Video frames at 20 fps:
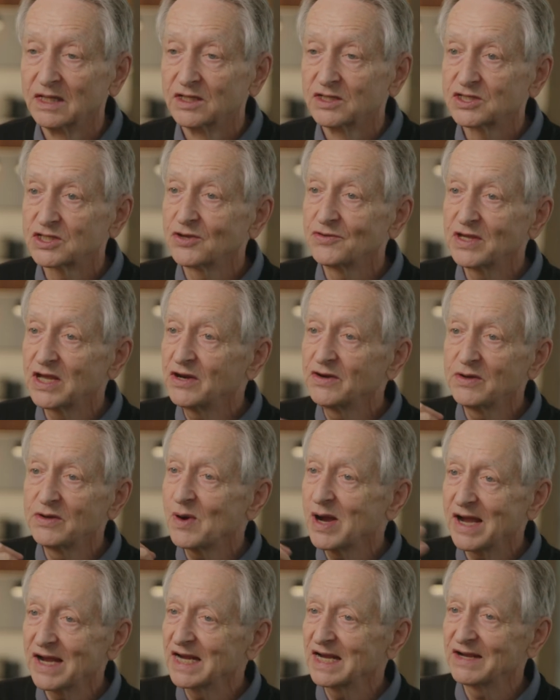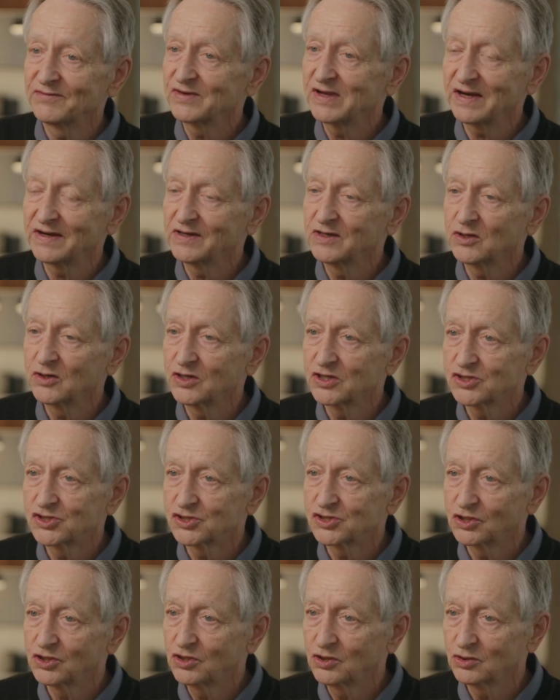So the only way I have of getting knowledge
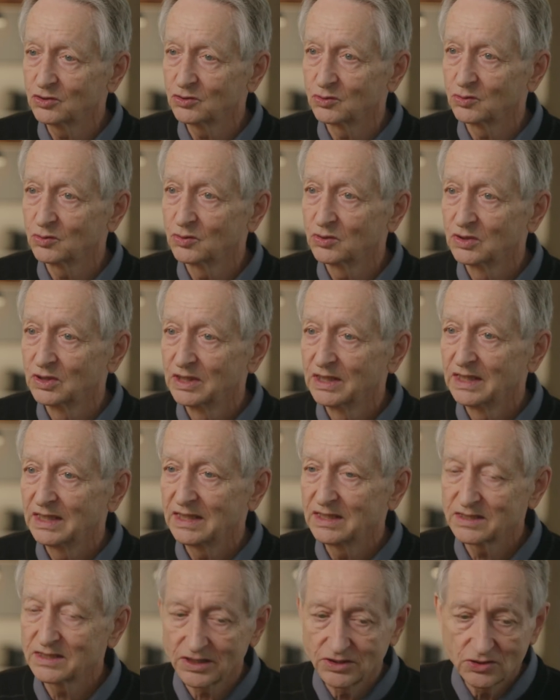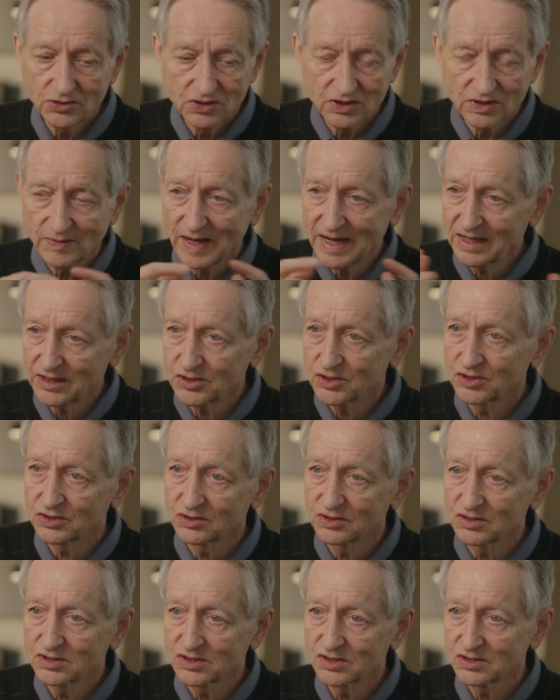to you is I do some
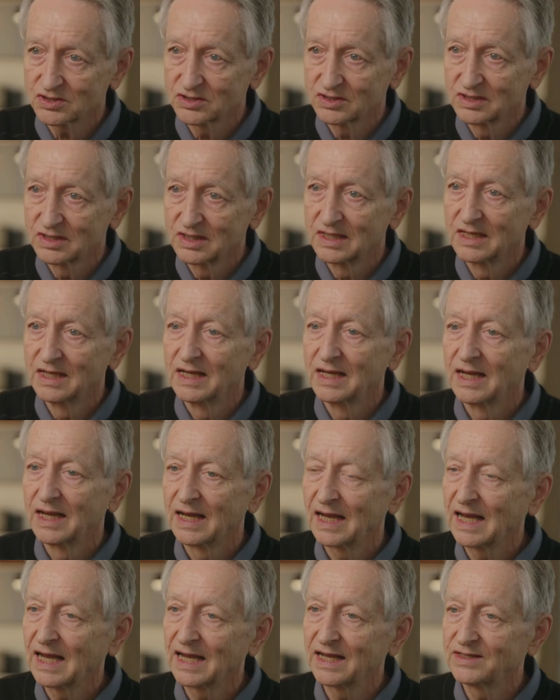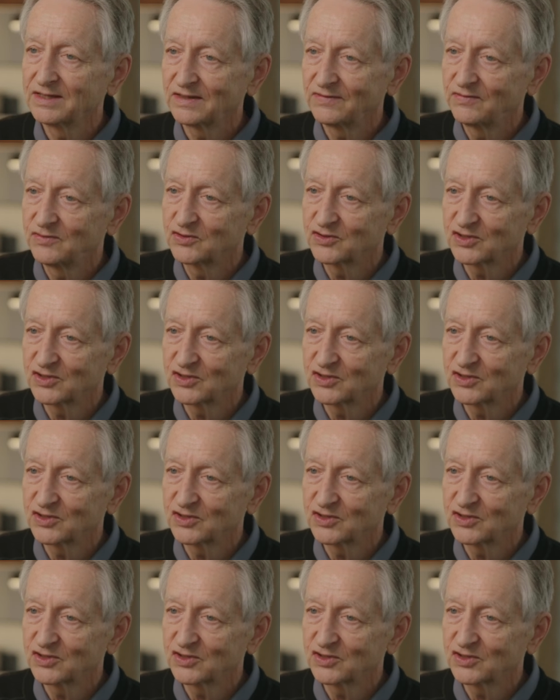actions, and if you